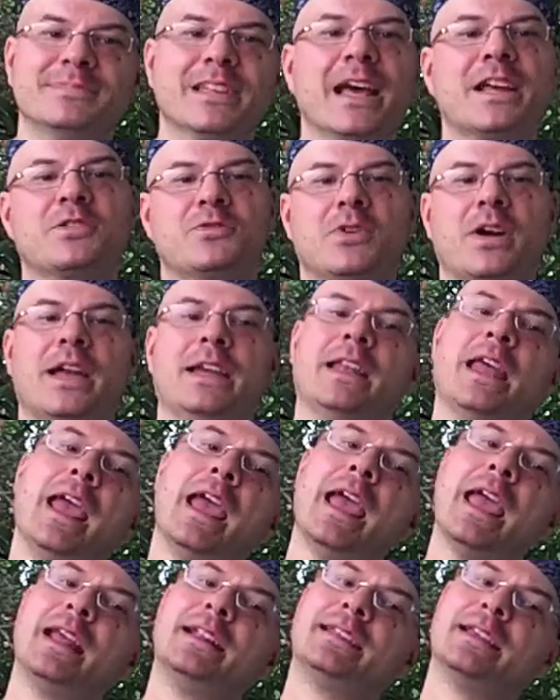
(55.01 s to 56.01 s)
That's right.
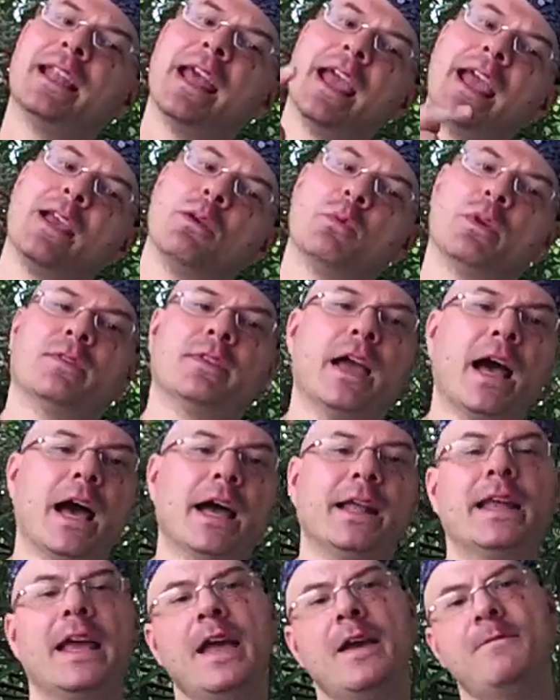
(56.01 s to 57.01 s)
And today we've
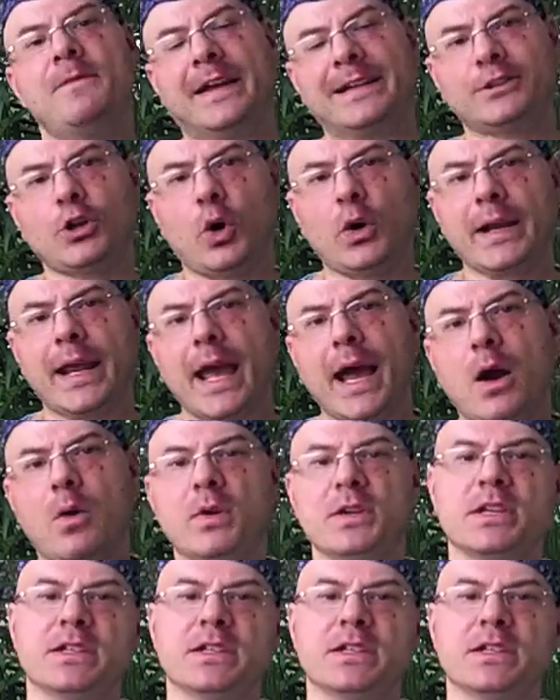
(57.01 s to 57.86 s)
got Victoria,